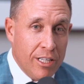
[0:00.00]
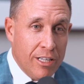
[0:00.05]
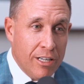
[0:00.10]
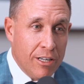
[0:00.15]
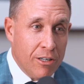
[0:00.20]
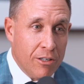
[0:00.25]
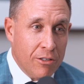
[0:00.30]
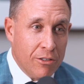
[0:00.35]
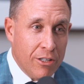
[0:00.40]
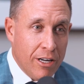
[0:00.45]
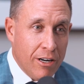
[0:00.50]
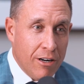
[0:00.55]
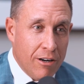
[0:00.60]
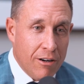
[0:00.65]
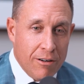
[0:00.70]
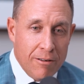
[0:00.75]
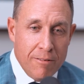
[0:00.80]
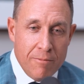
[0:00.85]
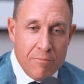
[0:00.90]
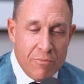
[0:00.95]
hear
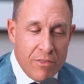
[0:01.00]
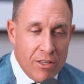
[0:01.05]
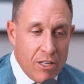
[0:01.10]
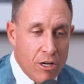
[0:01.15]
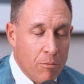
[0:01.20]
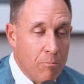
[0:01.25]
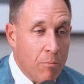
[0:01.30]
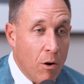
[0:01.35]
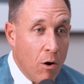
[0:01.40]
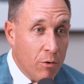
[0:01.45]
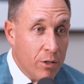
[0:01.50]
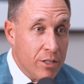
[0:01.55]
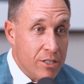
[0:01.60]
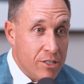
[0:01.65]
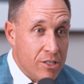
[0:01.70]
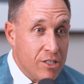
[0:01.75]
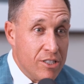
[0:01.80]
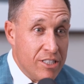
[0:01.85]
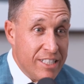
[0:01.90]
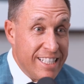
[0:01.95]
their
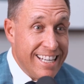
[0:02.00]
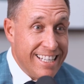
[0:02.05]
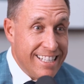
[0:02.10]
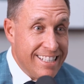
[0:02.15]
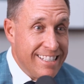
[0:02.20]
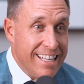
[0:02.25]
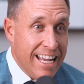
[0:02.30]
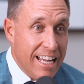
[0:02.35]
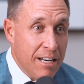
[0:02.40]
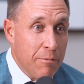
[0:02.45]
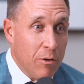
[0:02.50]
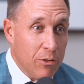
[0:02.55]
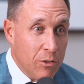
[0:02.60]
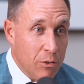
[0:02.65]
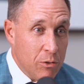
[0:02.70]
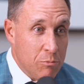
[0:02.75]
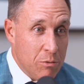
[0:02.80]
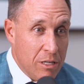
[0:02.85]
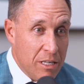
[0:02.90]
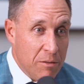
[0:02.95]
opponents state about
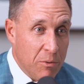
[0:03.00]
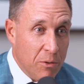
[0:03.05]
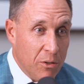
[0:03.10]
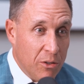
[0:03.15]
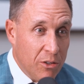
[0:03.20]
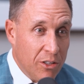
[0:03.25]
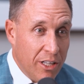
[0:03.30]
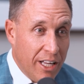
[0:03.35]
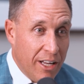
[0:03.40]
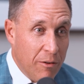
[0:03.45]
those people mm-hmm.